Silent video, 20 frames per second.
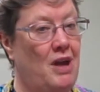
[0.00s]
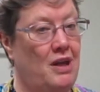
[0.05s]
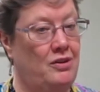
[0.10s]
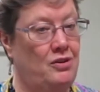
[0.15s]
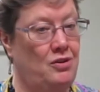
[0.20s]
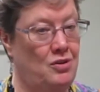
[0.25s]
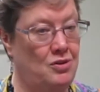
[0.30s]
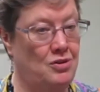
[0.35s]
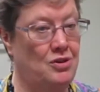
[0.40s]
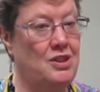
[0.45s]

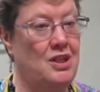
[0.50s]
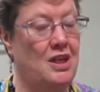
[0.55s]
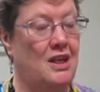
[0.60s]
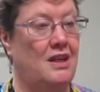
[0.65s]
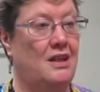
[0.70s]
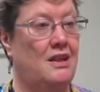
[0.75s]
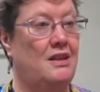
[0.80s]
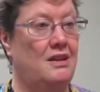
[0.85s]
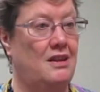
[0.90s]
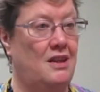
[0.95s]

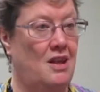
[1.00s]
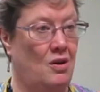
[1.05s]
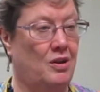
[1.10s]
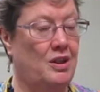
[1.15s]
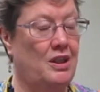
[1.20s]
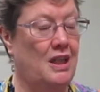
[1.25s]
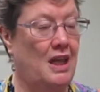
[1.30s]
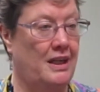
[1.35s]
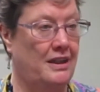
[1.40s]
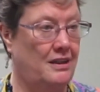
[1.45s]
using the
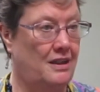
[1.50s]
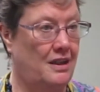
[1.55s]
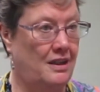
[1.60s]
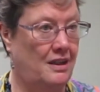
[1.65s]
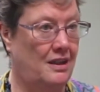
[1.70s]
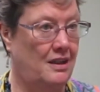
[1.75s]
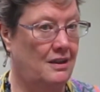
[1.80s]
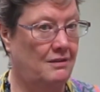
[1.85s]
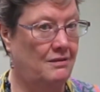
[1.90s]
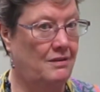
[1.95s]
online
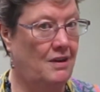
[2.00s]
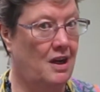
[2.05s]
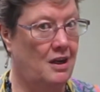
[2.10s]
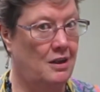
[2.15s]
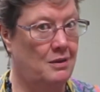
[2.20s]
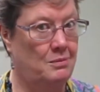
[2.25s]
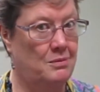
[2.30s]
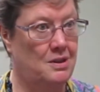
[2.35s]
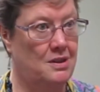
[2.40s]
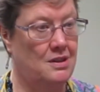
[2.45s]
learning
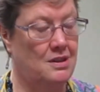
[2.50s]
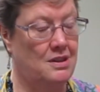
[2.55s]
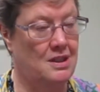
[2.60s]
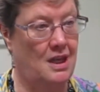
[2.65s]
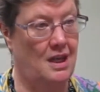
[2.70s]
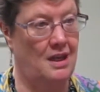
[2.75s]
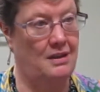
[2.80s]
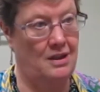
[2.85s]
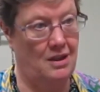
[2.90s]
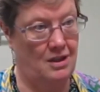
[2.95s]
environments
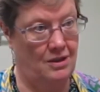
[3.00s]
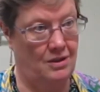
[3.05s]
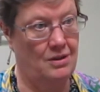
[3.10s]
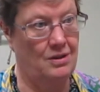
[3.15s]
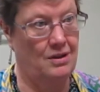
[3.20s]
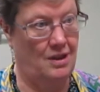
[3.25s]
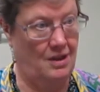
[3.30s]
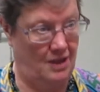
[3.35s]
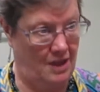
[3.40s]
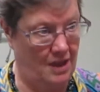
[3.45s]
in
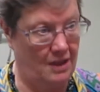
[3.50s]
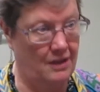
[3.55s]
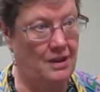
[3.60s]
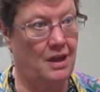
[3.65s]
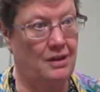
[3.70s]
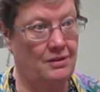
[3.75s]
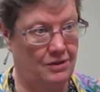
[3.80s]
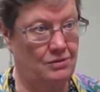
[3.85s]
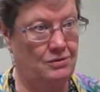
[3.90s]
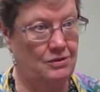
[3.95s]

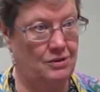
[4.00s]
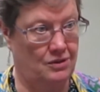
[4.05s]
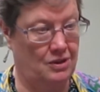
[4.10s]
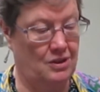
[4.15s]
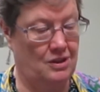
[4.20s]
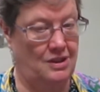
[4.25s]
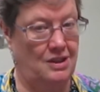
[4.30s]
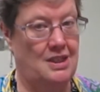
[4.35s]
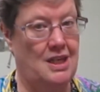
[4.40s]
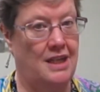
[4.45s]
their
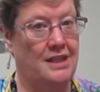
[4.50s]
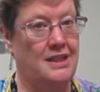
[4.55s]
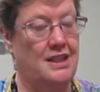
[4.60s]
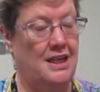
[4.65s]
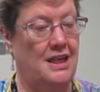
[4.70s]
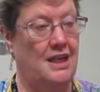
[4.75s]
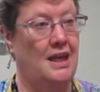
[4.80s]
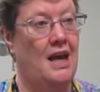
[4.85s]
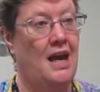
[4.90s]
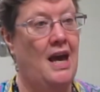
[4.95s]

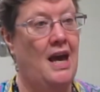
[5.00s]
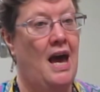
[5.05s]
study,